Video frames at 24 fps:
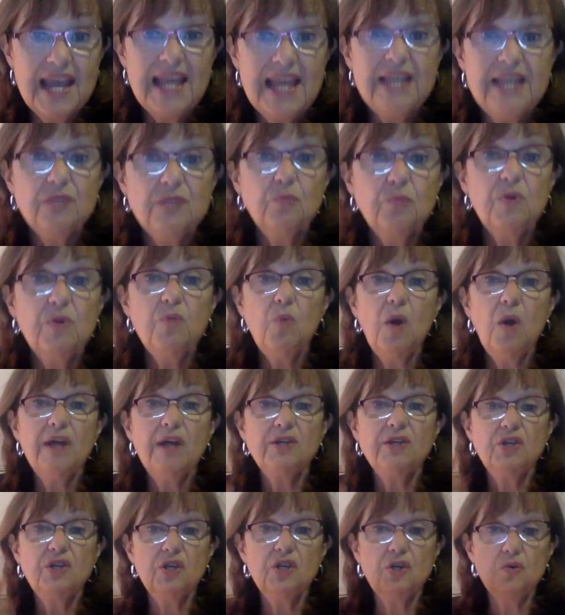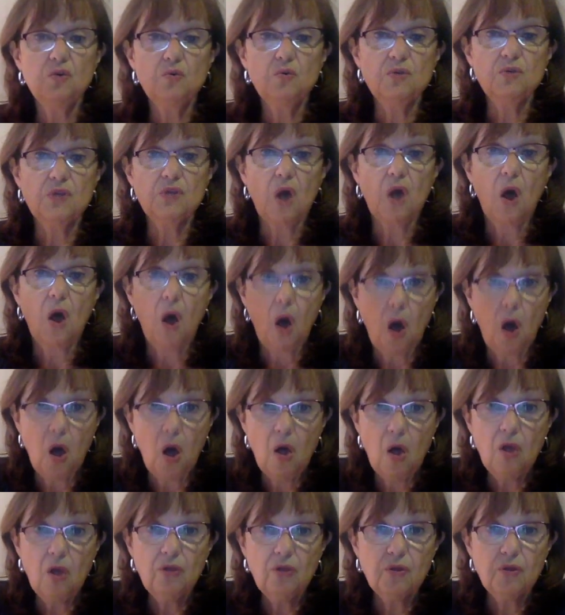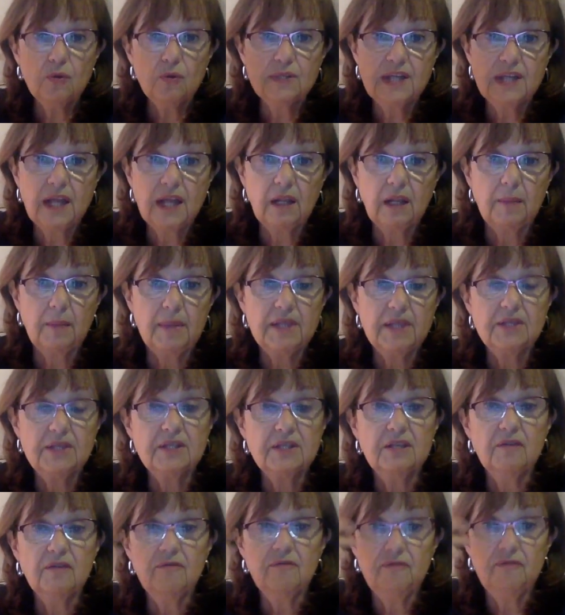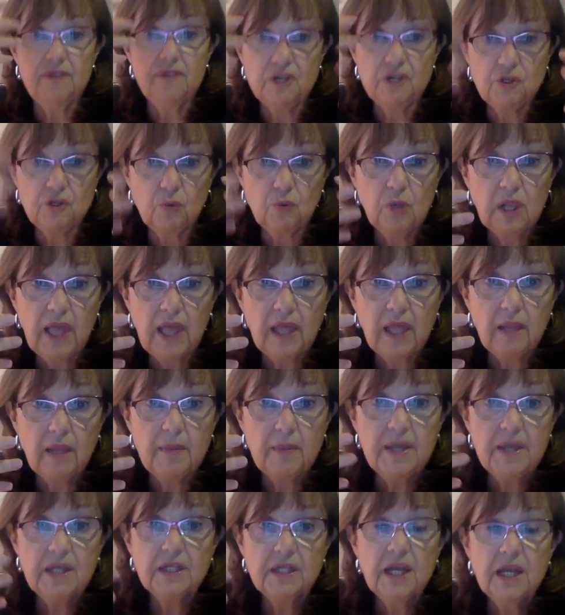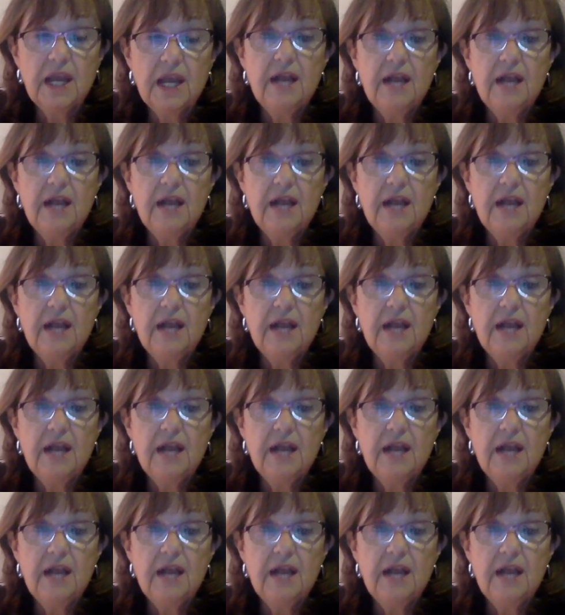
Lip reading: is we want to use all those elements, the visual element,